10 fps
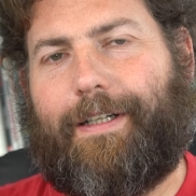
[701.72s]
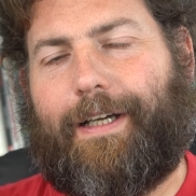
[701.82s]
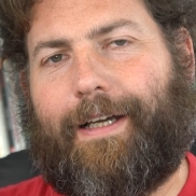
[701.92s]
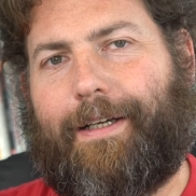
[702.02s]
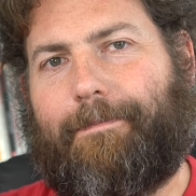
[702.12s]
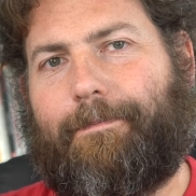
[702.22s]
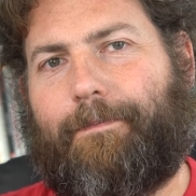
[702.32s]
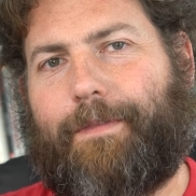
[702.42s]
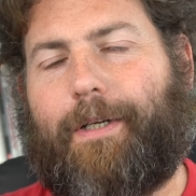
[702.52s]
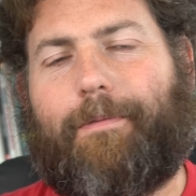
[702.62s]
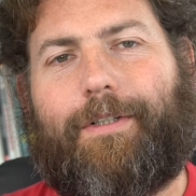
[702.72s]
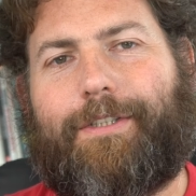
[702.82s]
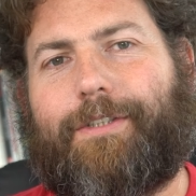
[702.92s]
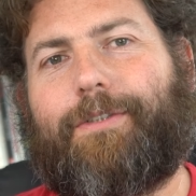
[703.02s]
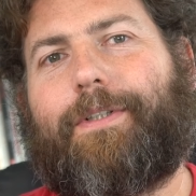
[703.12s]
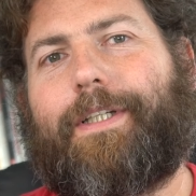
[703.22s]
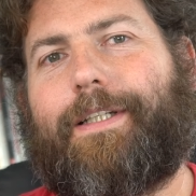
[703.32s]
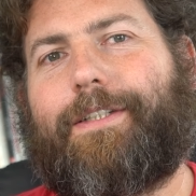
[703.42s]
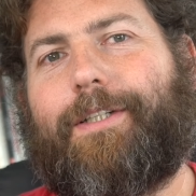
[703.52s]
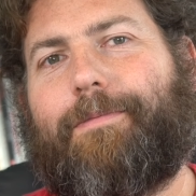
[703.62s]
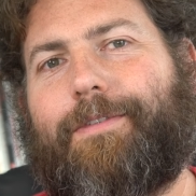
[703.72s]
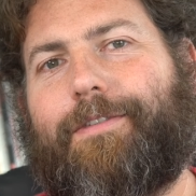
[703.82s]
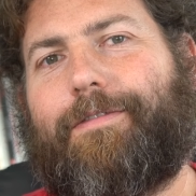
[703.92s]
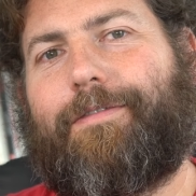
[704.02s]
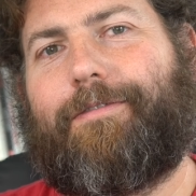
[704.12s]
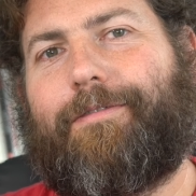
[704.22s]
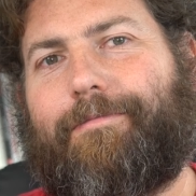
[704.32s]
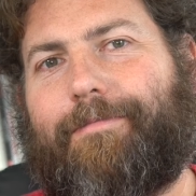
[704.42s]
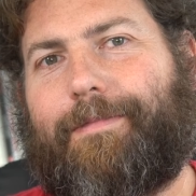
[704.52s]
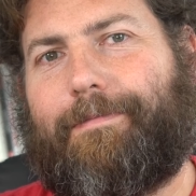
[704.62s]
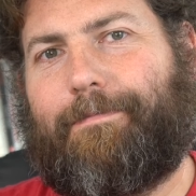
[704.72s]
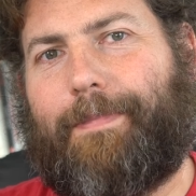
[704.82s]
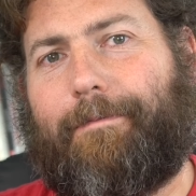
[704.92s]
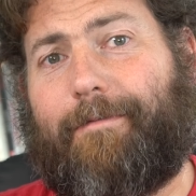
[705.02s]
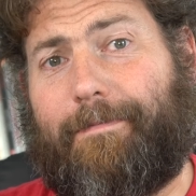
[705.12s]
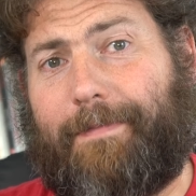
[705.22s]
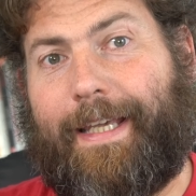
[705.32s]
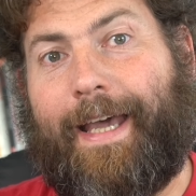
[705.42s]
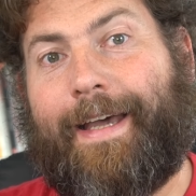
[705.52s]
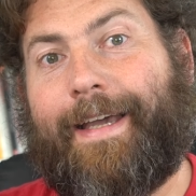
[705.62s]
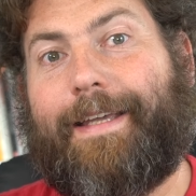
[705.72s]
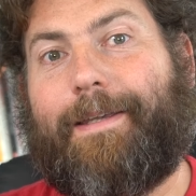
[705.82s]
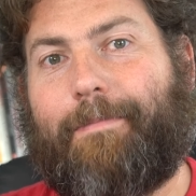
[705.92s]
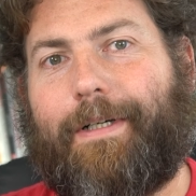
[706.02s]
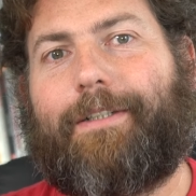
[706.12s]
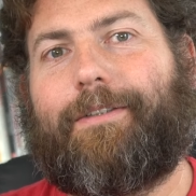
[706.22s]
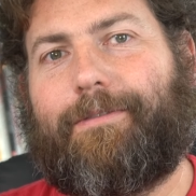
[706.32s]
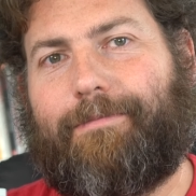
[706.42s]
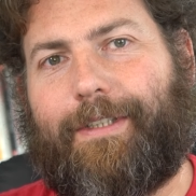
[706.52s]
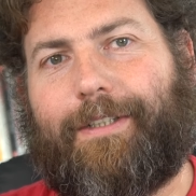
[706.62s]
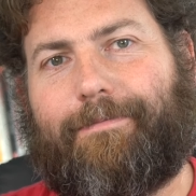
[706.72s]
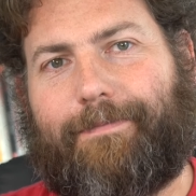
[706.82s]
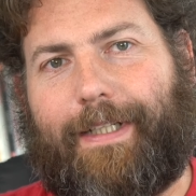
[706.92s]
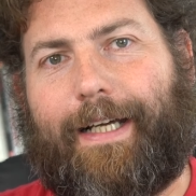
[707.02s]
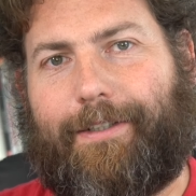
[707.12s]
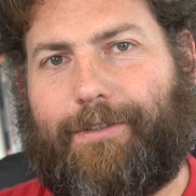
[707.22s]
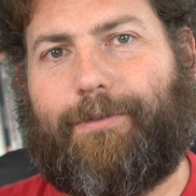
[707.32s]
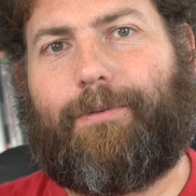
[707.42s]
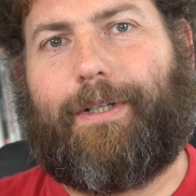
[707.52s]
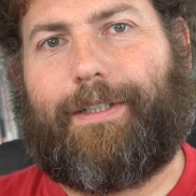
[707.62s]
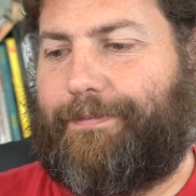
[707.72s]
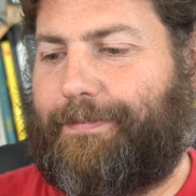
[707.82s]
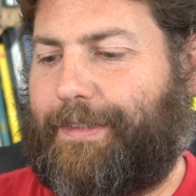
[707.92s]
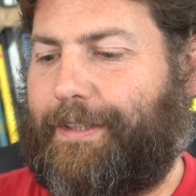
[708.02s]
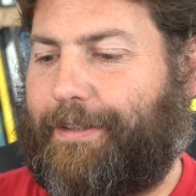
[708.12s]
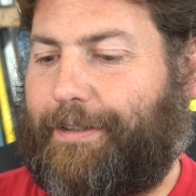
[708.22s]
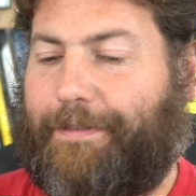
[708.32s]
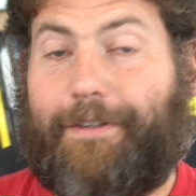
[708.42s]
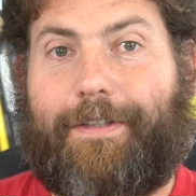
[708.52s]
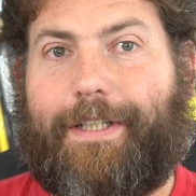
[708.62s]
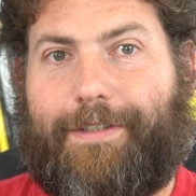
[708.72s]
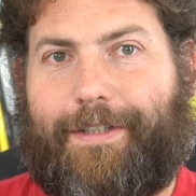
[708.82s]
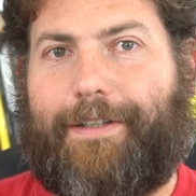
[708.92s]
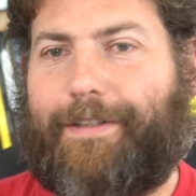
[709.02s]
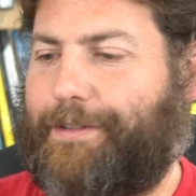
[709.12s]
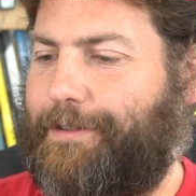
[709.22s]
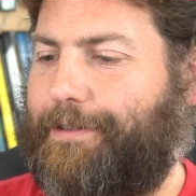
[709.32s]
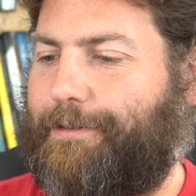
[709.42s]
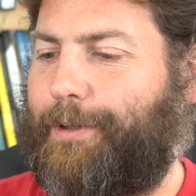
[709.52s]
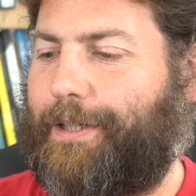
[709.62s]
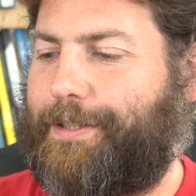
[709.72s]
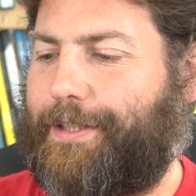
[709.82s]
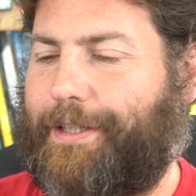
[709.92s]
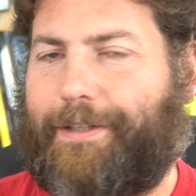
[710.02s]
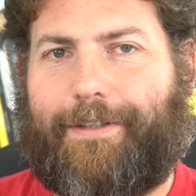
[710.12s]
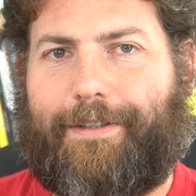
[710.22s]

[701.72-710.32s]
And I'm not just talking in terms of K, but, you know, actual quality. You know, a few years ago, this sort of quality,